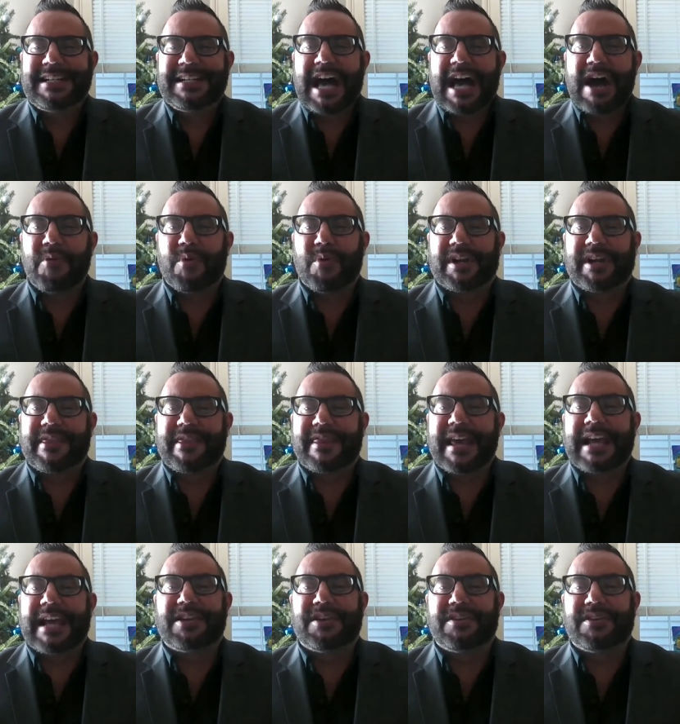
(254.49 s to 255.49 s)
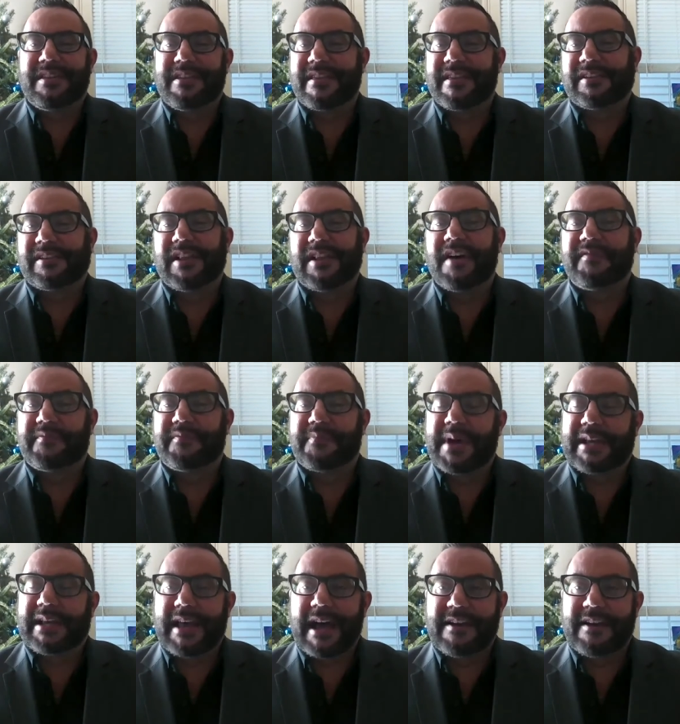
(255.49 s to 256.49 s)
I want to thank the love of
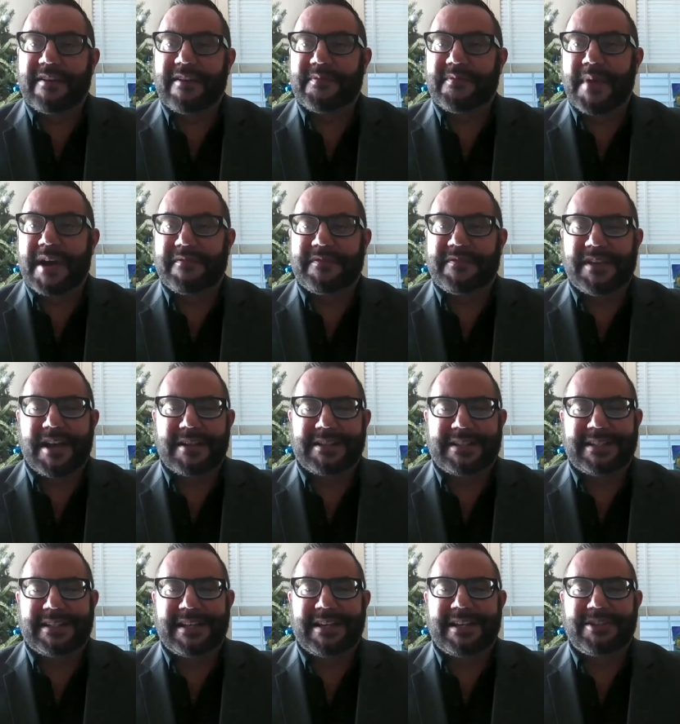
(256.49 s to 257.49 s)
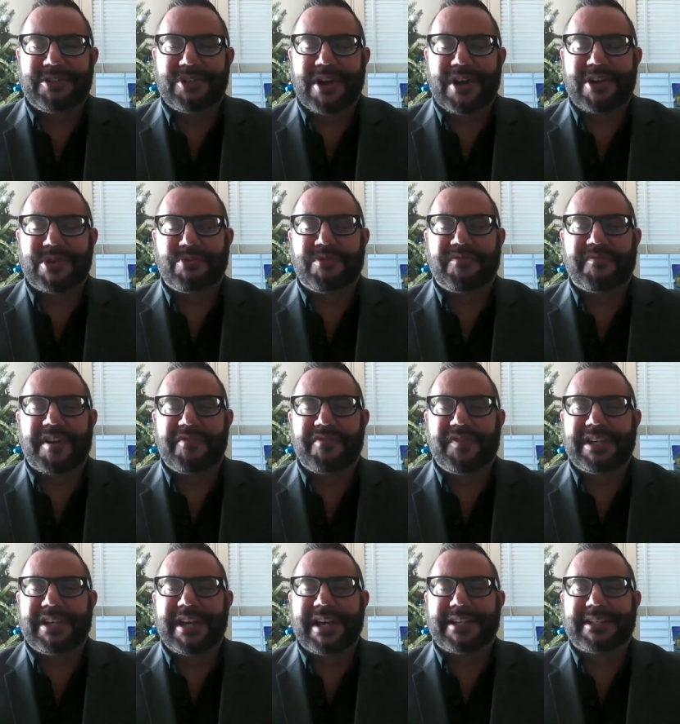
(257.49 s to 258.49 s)
my life, my fiance, Joshua
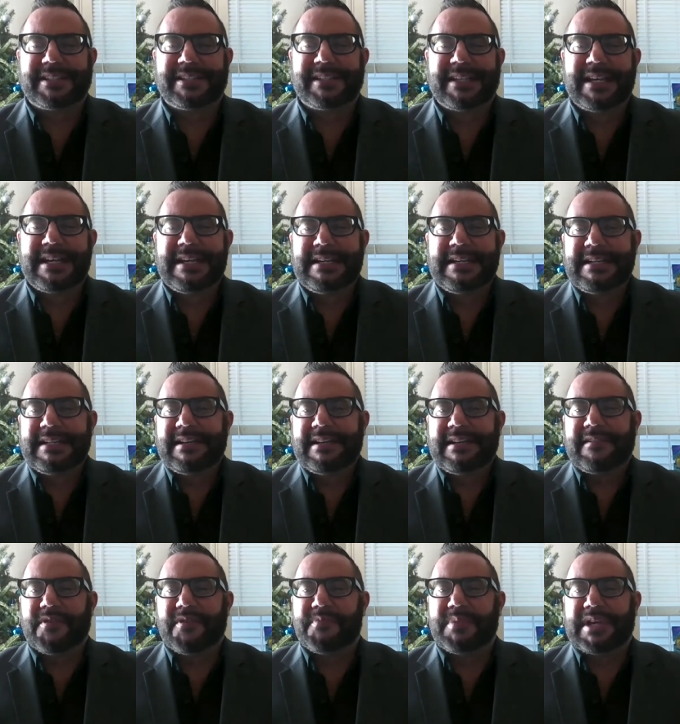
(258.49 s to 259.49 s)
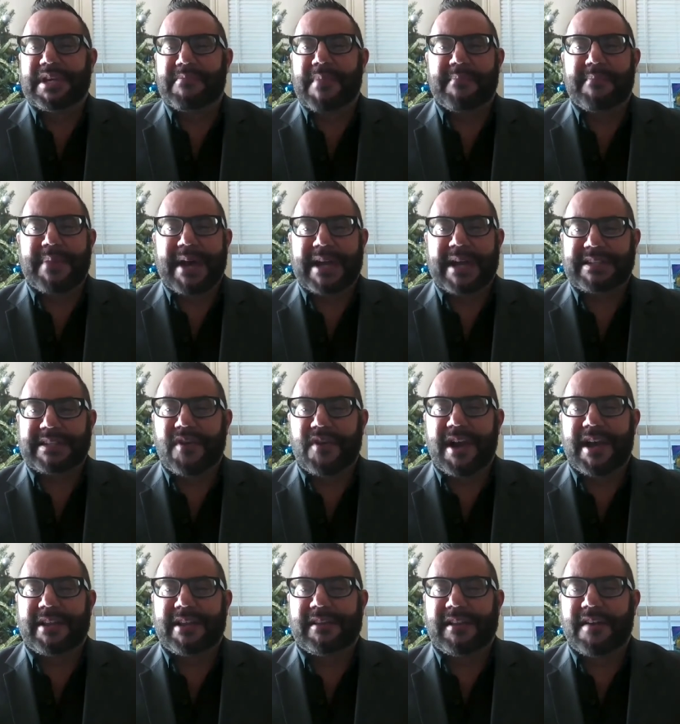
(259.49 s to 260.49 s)
Rodriguez, for being my best
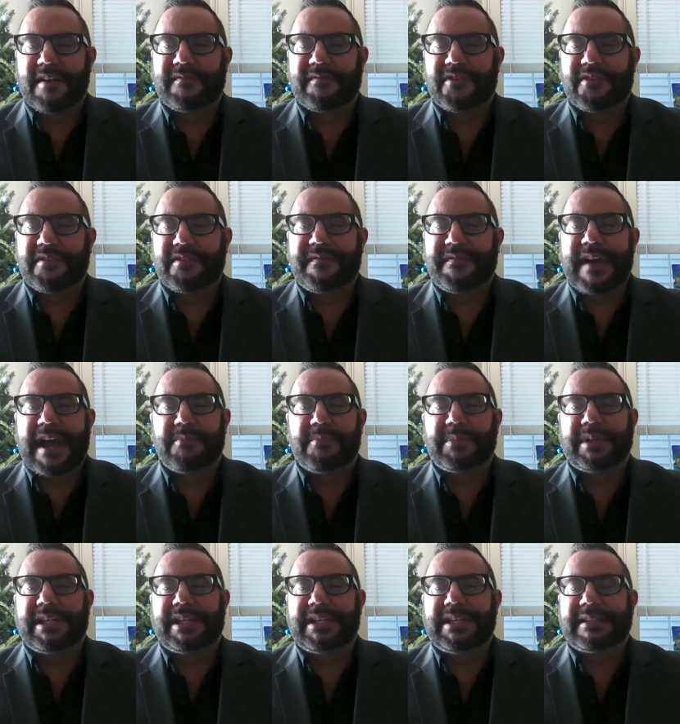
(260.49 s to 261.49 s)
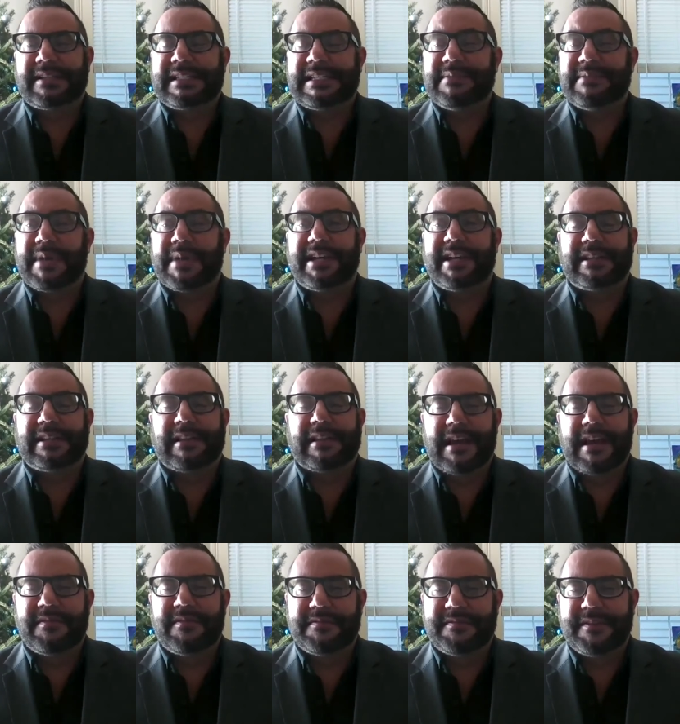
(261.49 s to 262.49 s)
friend, lover, family, and teammate in
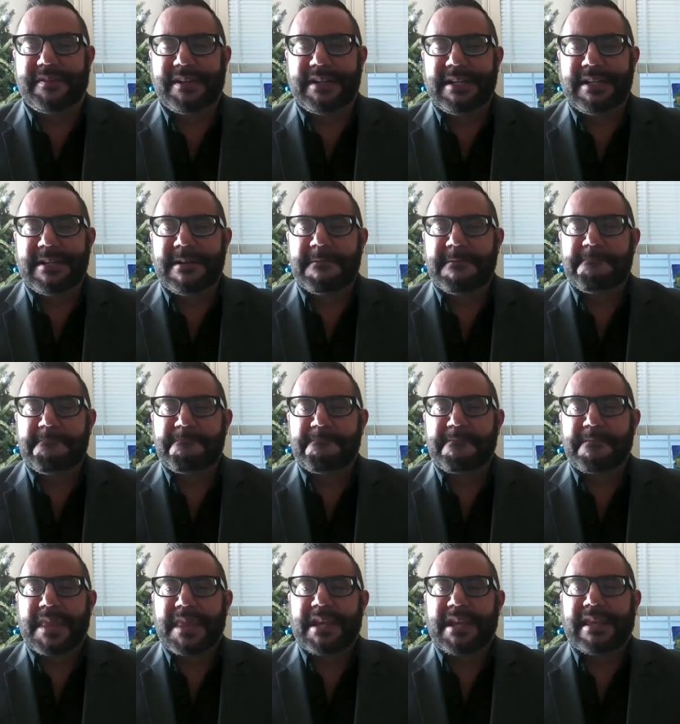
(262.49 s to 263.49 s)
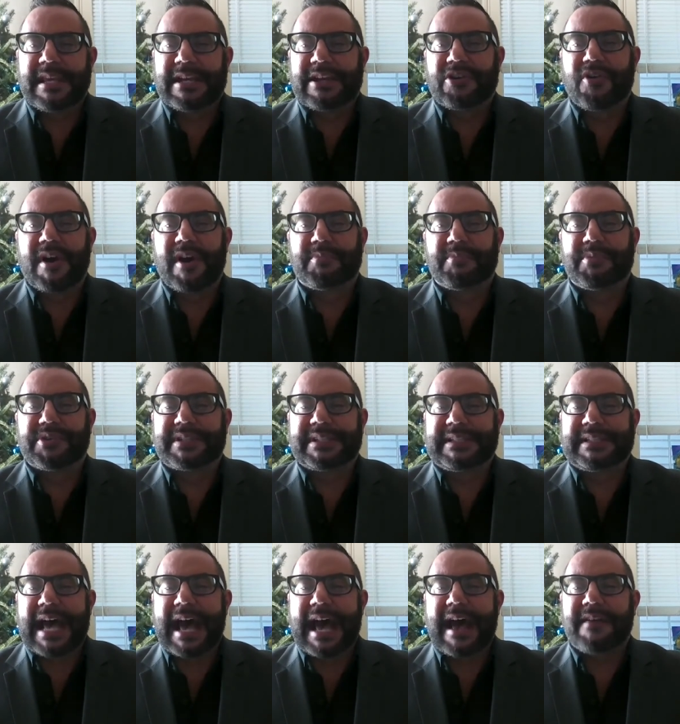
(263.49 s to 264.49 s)
life. The incredible
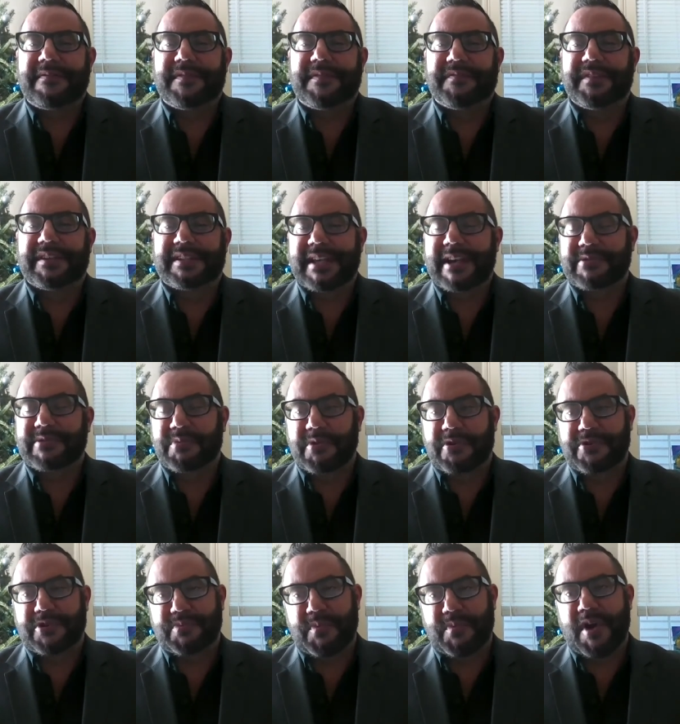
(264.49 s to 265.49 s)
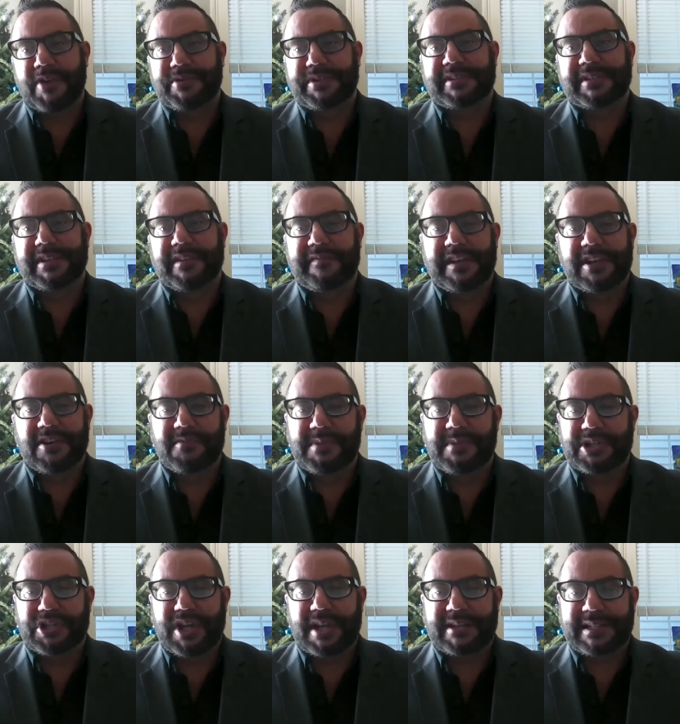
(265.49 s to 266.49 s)
staff of the Sex Workers Project of the Urban
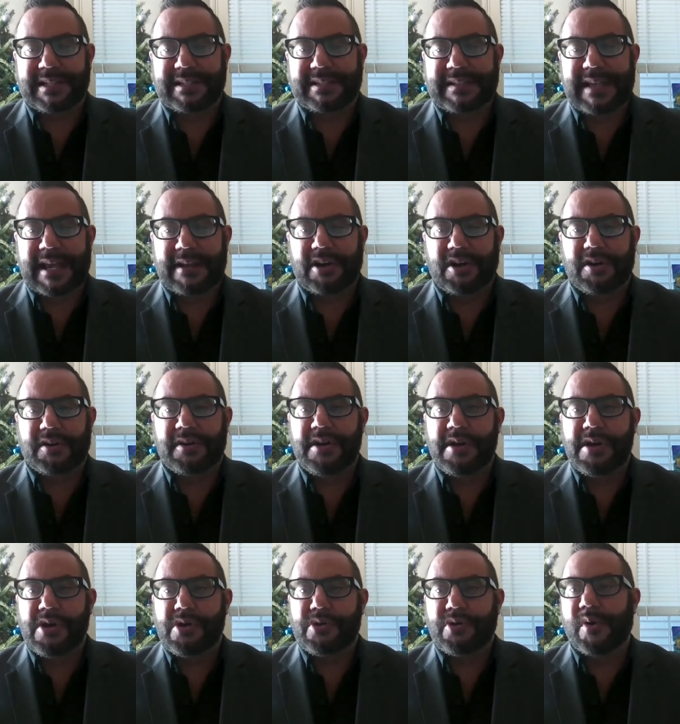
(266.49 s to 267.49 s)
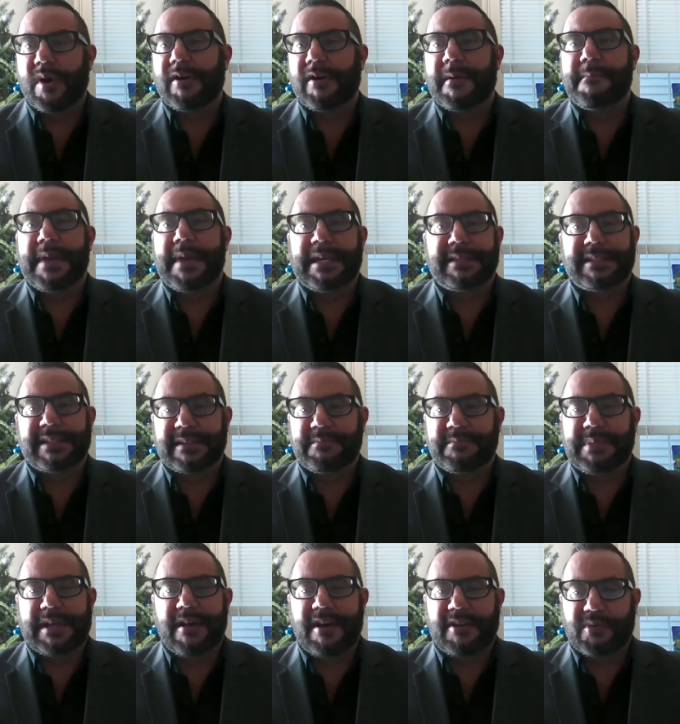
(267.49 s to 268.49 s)
Justice Center, who are amazing
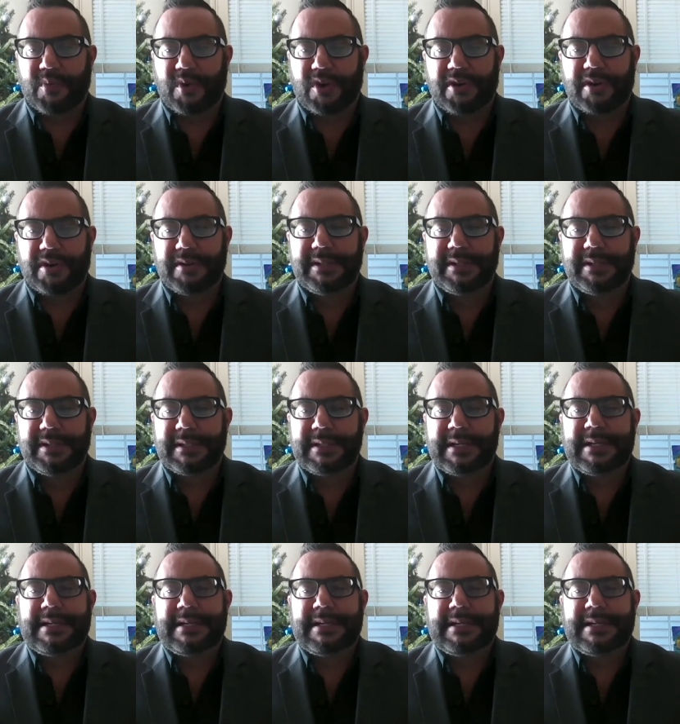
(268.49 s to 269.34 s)
beyond words,